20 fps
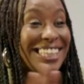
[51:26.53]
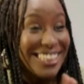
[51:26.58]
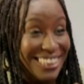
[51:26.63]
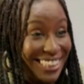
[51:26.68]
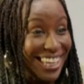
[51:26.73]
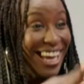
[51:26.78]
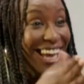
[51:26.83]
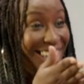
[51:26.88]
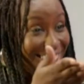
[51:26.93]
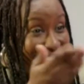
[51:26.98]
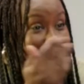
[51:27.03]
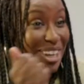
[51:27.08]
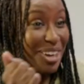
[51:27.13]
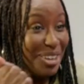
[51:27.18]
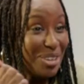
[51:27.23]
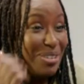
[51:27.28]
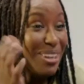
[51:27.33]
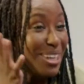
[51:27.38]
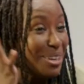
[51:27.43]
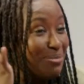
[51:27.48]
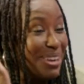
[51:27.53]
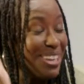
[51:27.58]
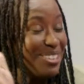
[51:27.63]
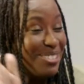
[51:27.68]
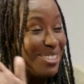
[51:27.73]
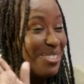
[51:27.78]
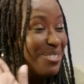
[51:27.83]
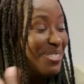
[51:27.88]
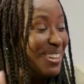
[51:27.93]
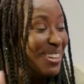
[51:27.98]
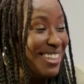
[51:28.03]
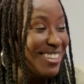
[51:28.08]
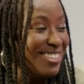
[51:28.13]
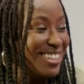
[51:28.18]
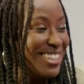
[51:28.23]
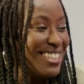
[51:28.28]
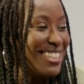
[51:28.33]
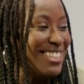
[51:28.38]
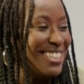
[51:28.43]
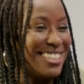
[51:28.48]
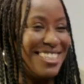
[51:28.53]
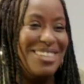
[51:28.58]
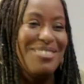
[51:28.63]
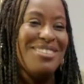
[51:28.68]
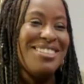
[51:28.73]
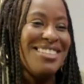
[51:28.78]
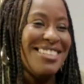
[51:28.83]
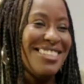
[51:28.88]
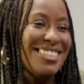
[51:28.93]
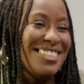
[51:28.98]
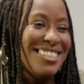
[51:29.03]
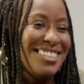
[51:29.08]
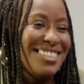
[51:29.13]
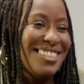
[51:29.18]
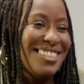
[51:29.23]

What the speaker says: Yeah, you know the one that made all the funny noises. He was good.